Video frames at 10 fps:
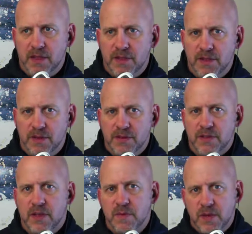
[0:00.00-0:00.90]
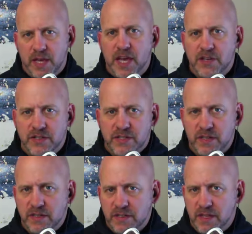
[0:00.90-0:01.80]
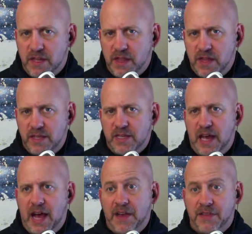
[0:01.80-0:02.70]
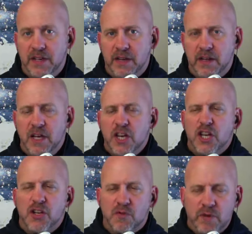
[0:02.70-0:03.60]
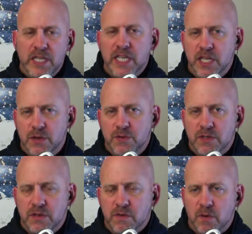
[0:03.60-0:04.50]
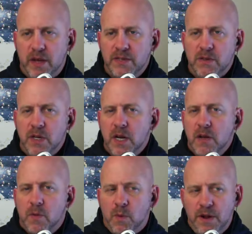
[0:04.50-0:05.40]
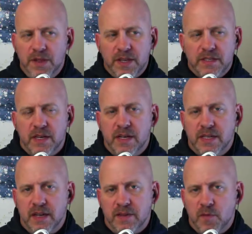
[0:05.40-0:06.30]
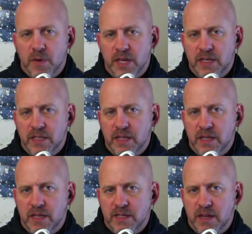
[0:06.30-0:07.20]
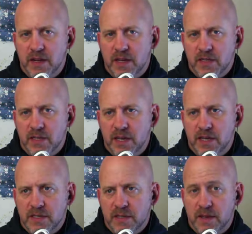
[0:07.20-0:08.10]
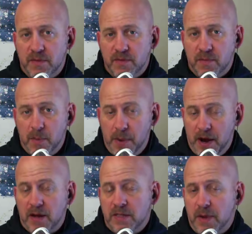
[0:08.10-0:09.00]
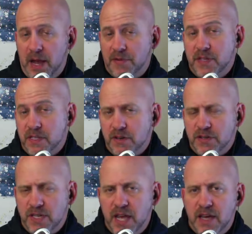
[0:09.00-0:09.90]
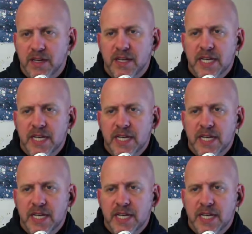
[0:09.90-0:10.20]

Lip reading: the communication skills that this athlete could really use. Okay, so one of the things that I tell everybody is that as my parents and my athletes understand,